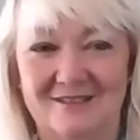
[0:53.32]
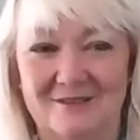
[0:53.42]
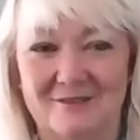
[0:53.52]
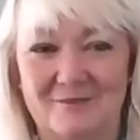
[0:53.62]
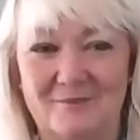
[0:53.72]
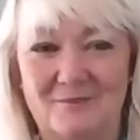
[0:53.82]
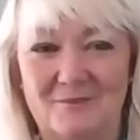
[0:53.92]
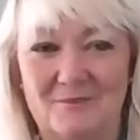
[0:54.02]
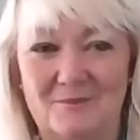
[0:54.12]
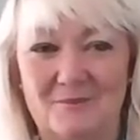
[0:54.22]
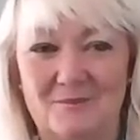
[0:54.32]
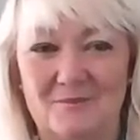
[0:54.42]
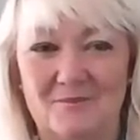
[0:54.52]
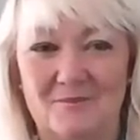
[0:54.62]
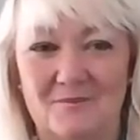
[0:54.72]

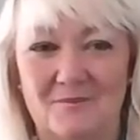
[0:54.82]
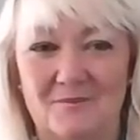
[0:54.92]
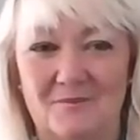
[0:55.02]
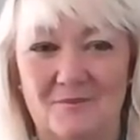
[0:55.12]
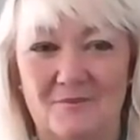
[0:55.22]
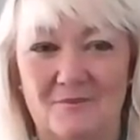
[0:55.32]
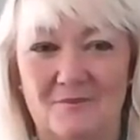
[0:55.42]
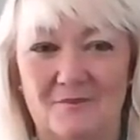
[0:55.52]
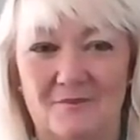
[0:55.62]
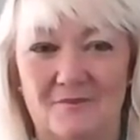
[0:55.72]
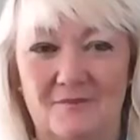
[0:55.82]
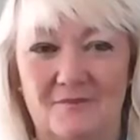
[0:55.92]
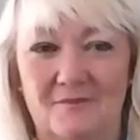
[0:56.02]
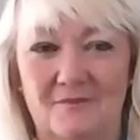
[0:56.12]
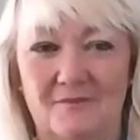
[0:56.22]

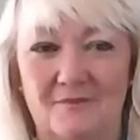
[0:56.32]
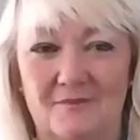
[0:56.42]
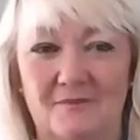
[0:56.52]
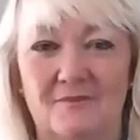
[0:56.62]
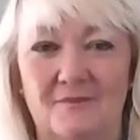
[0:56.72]
This person isn't speaking.